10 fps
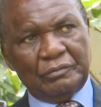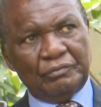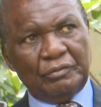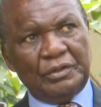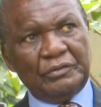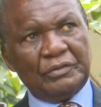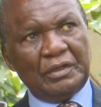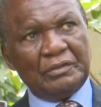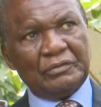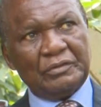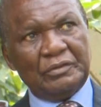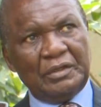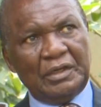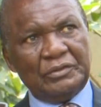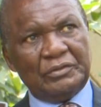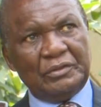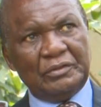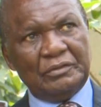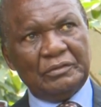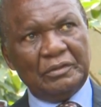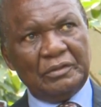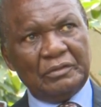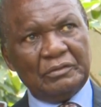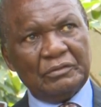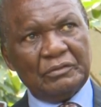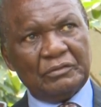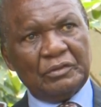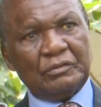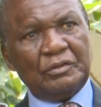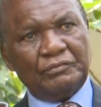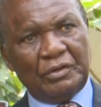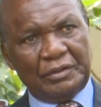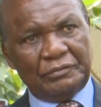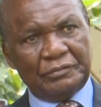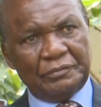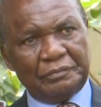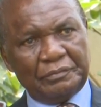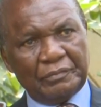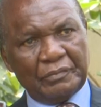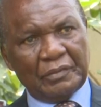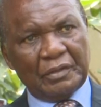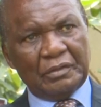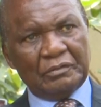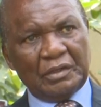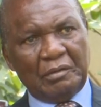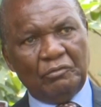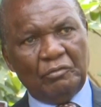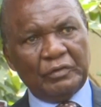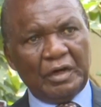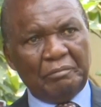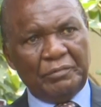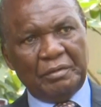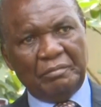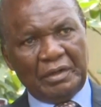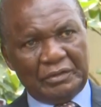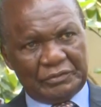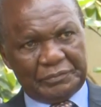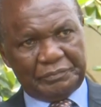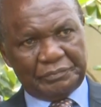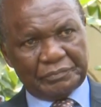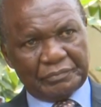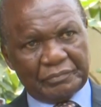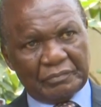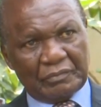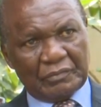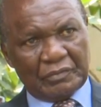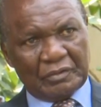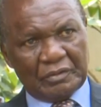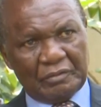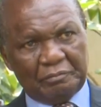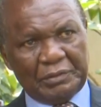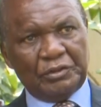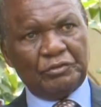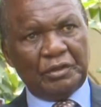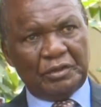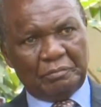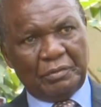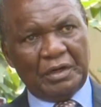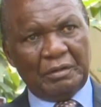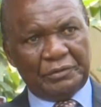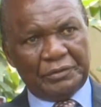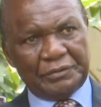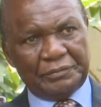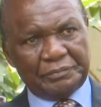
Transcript: For instance, in 1965, some of our members, particularly in the parliament,